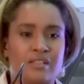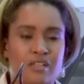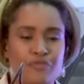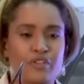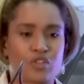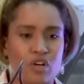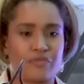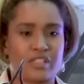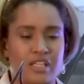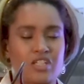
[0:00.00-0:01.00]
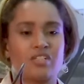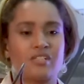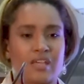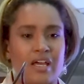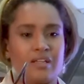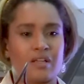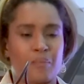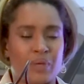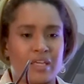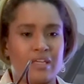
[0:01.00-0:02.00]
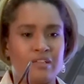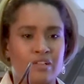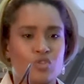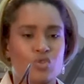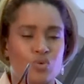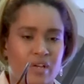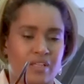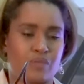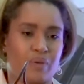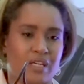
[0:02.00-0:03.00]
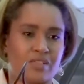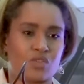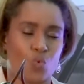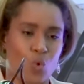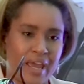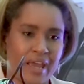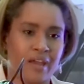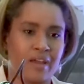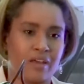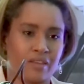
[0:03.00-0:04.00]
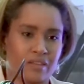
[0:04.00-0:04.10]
different conversations and begin to express where